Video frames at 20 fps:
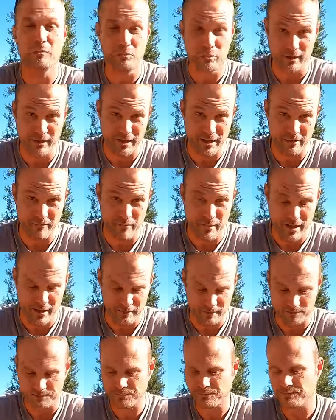Believe
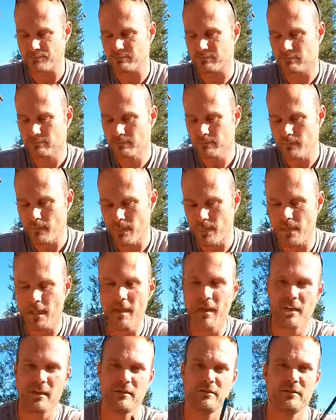me.
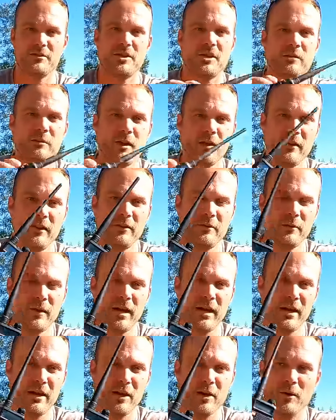The G M R S
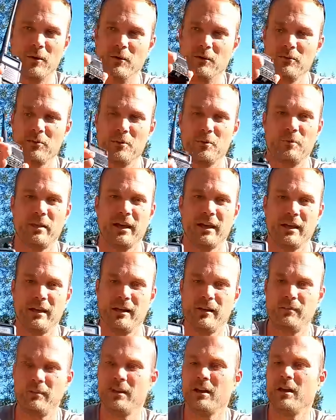radio, you pick it
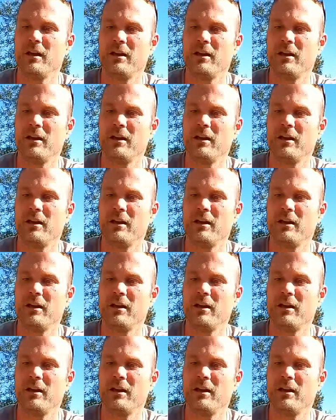up,